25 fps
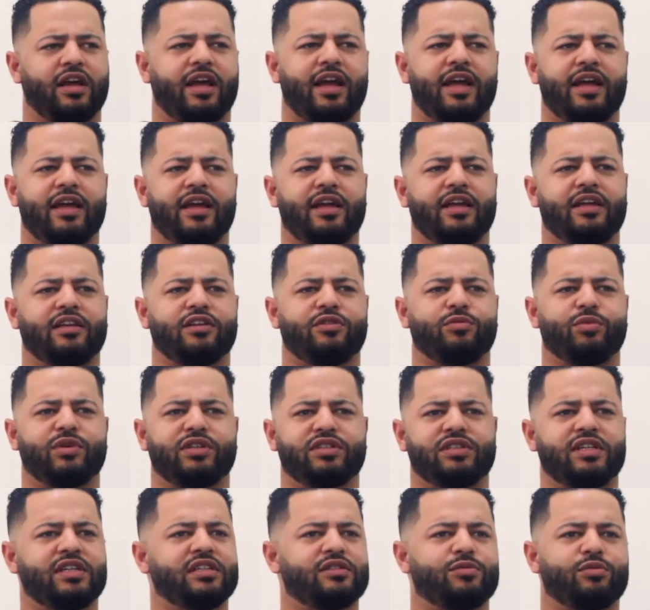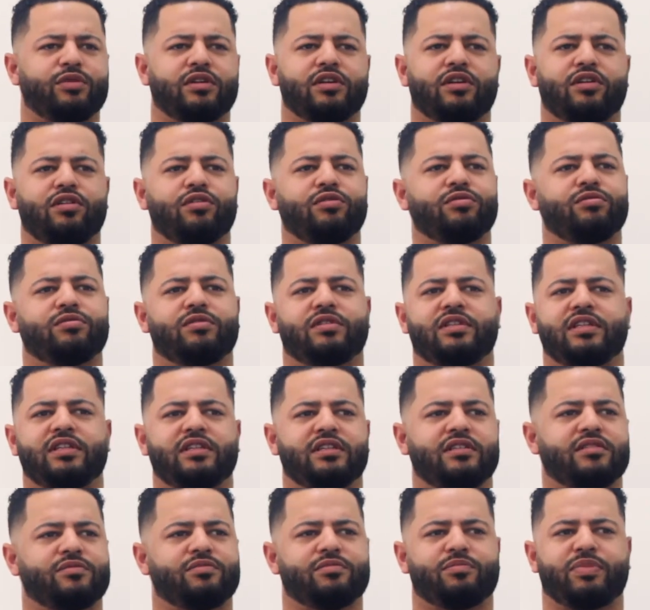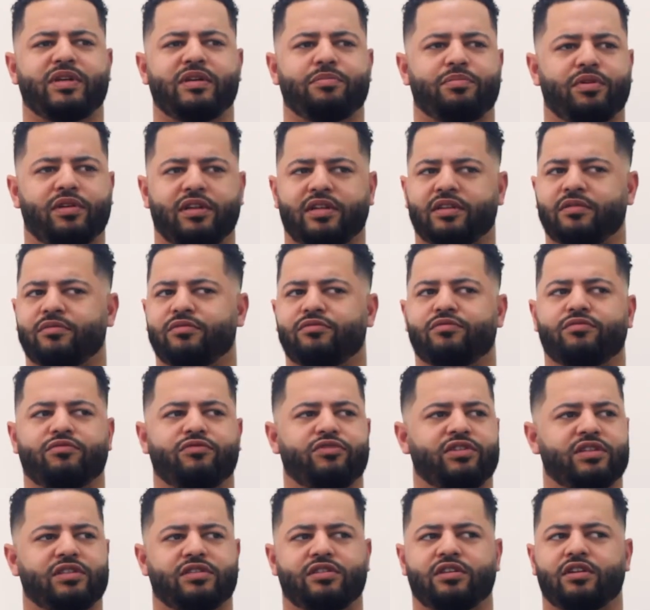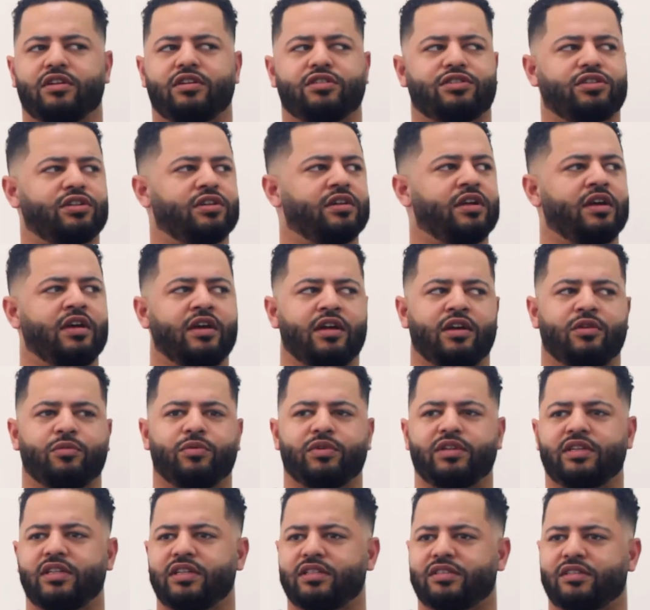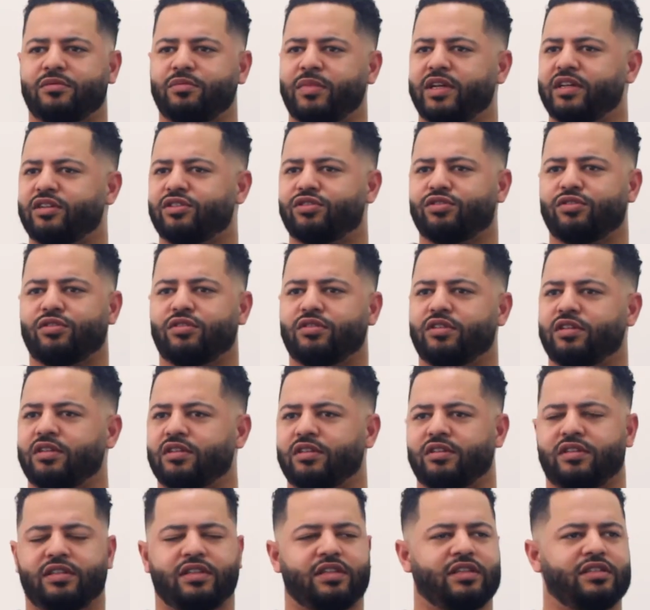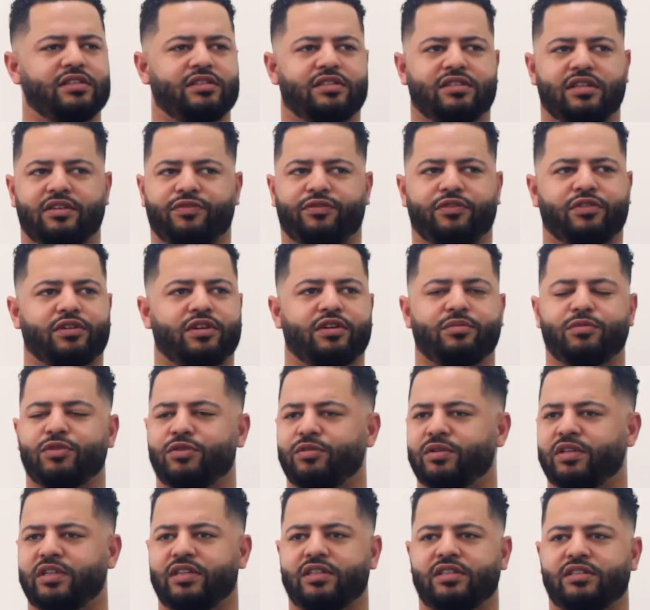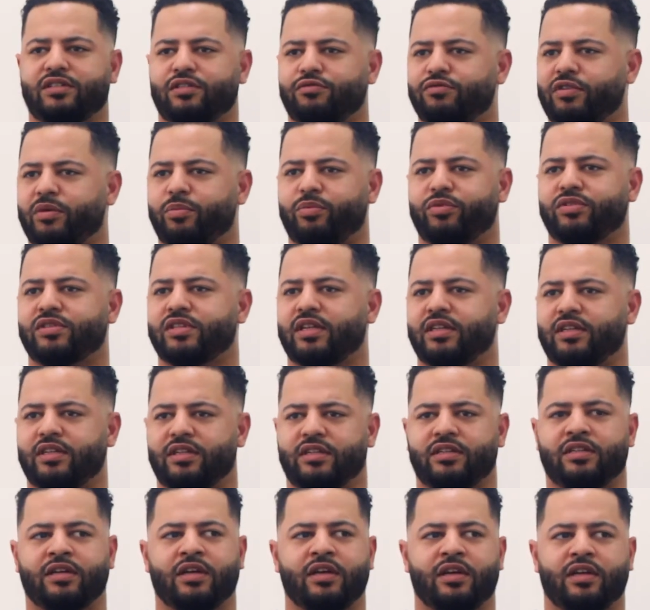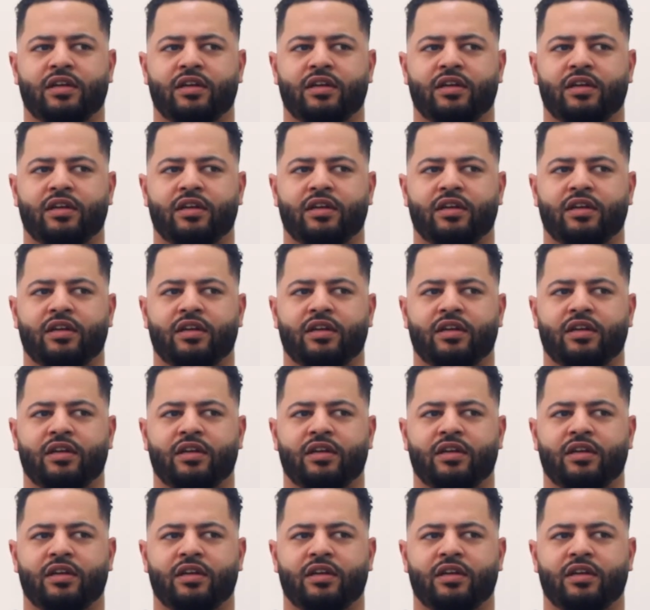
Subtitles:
hey, we need to include these people in research and we need to make sure that these different communities are represented,